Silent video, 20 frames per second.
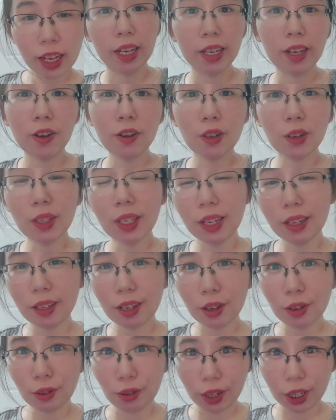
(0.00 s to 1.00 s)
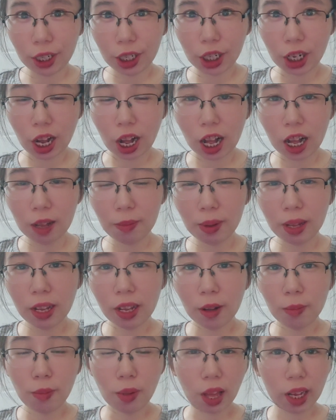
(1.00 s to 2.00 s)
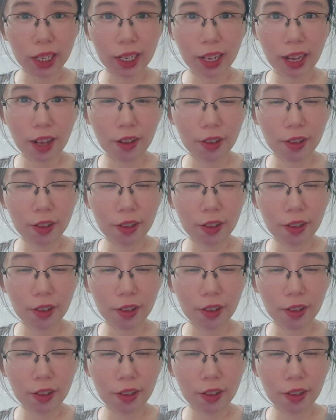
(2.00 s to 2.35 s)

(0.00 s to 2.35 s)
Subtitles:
It also does a great job blocking